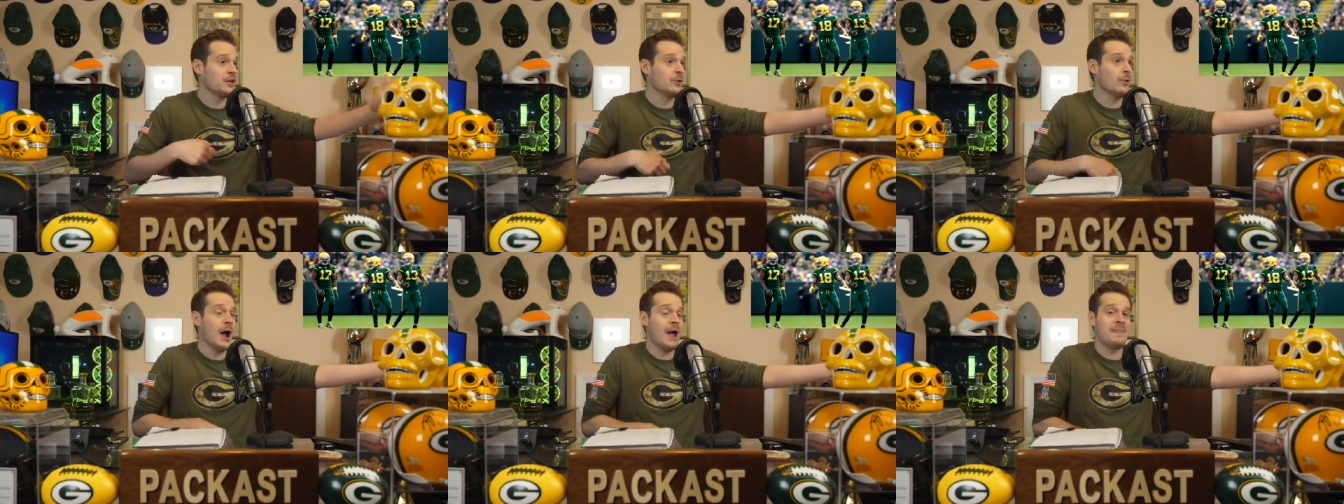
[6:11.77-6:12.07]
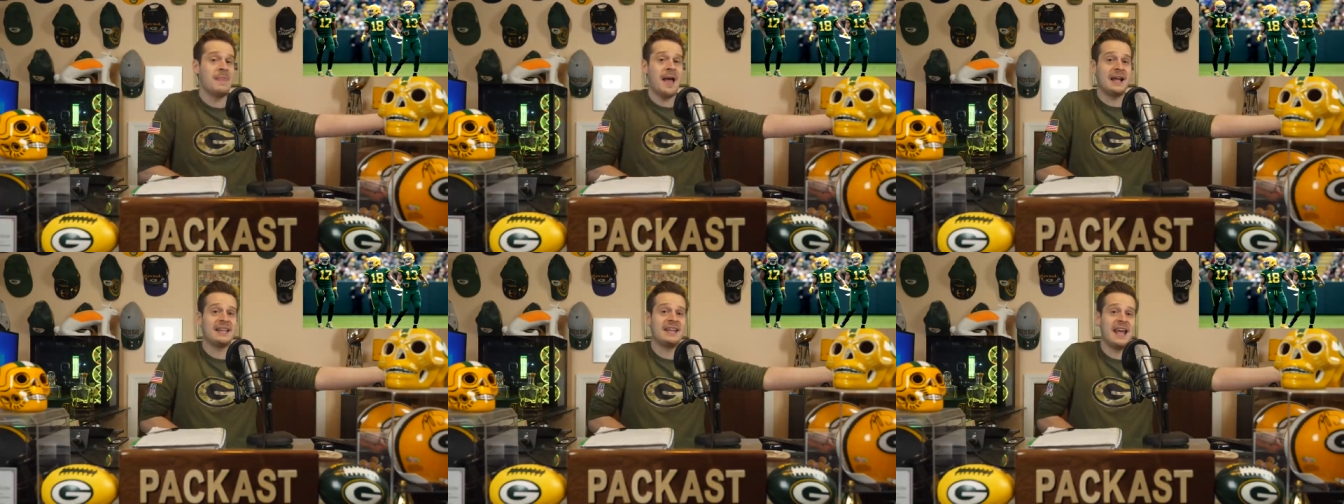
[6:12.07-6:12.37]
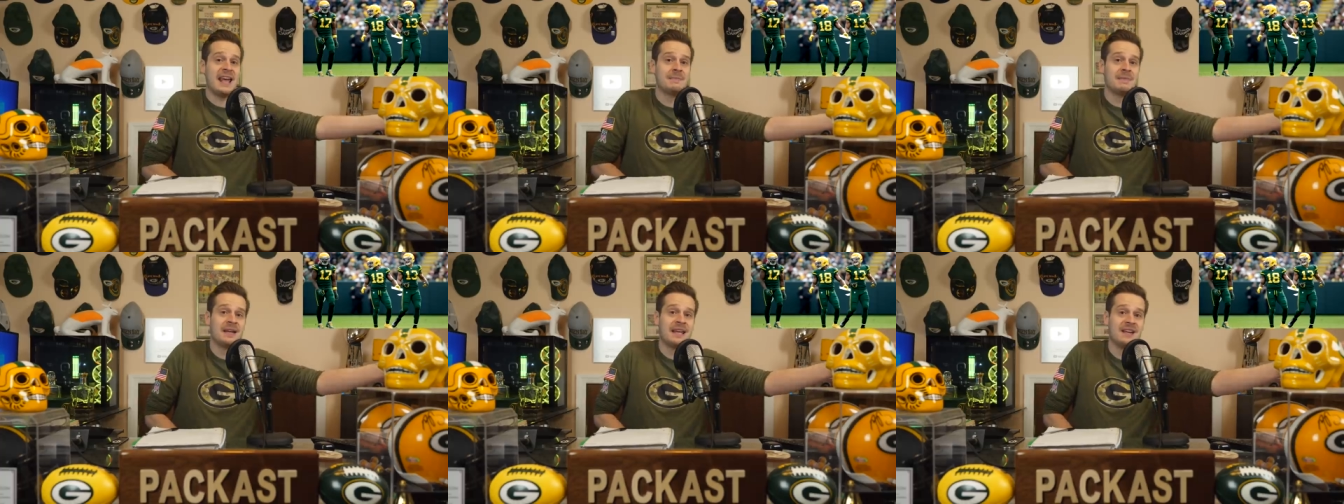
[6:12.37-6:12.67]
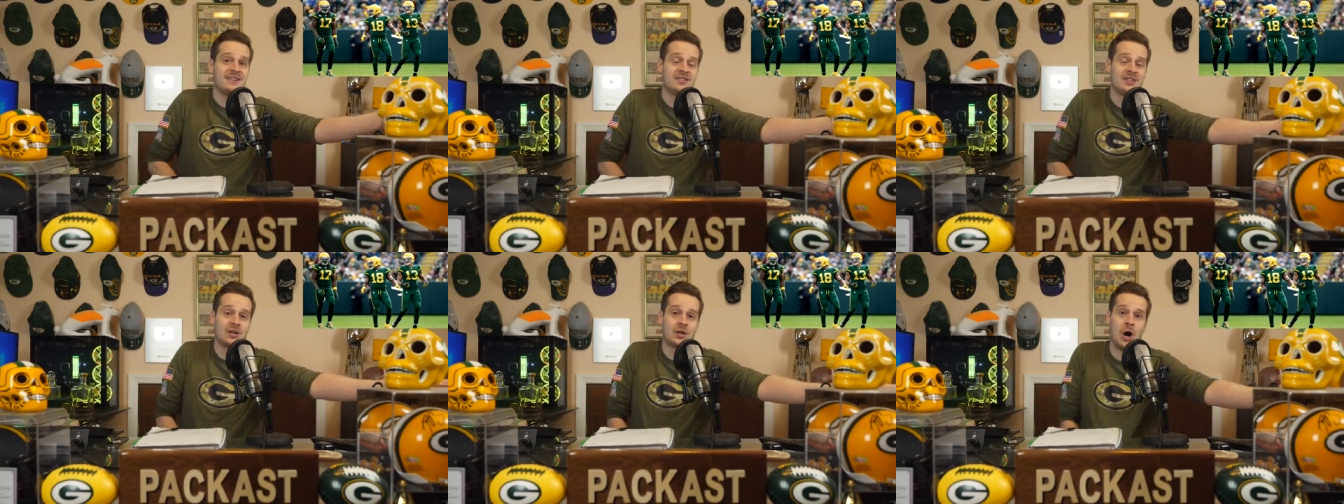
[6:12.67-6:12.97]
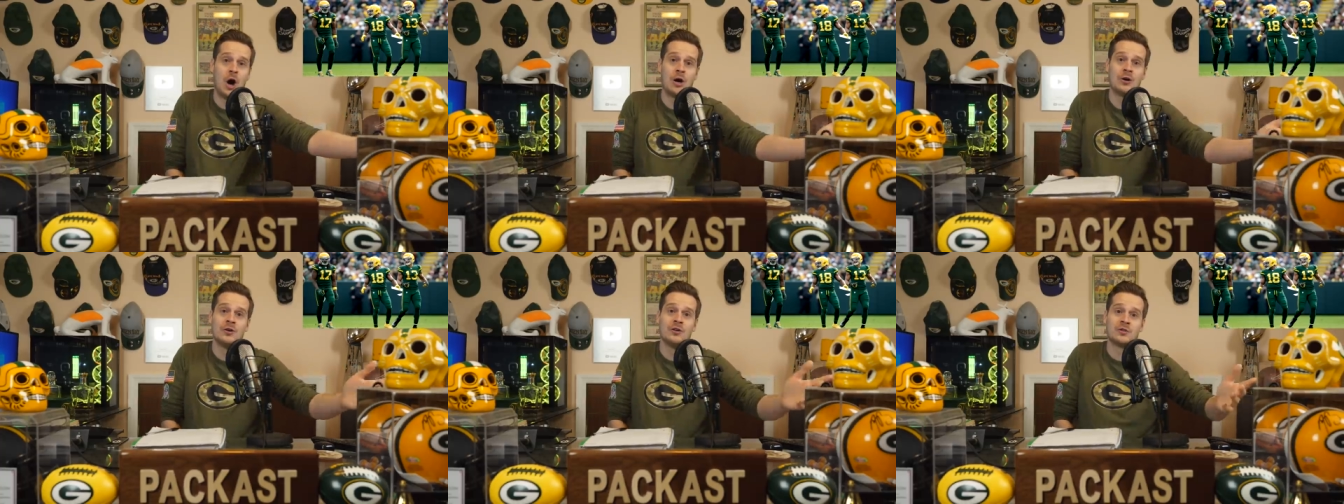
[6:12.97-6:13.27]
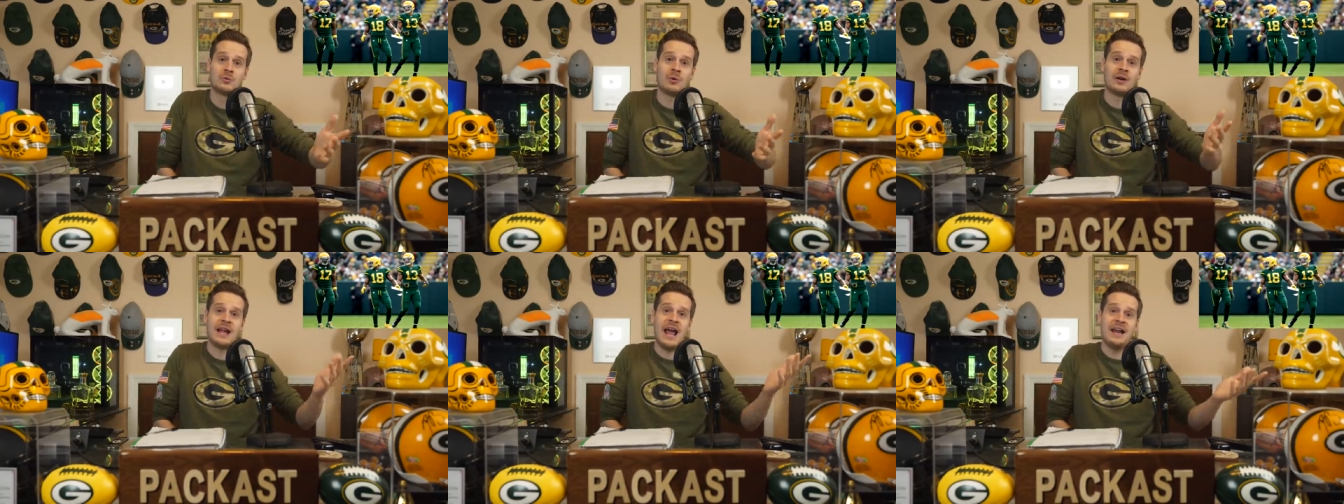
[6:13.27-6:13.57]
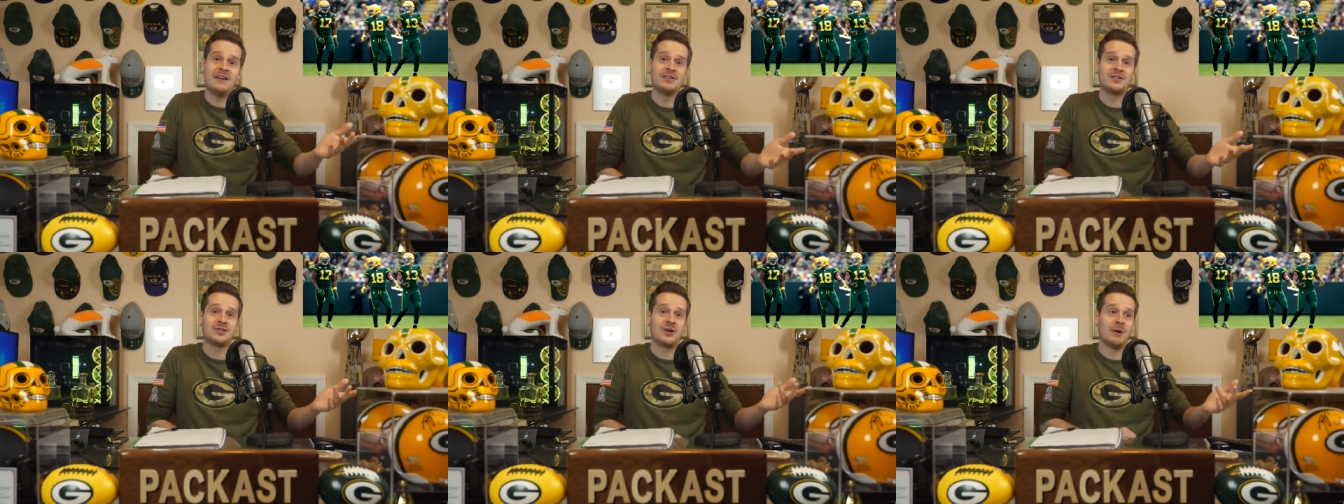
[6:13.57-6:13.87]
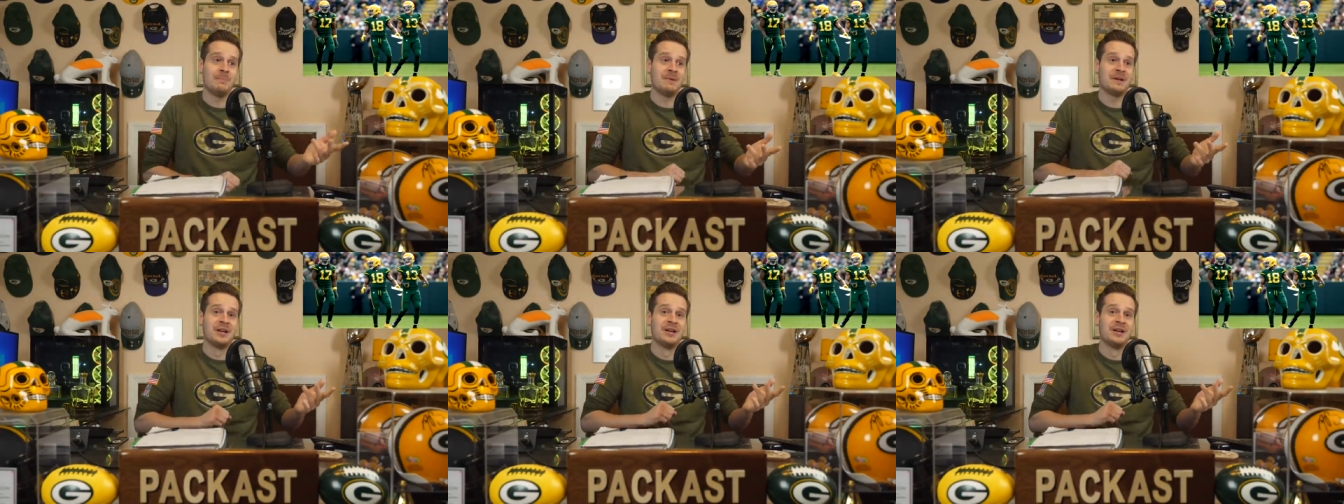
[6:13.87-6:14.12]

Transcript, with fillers: who had that game against the Cardinals where he had to start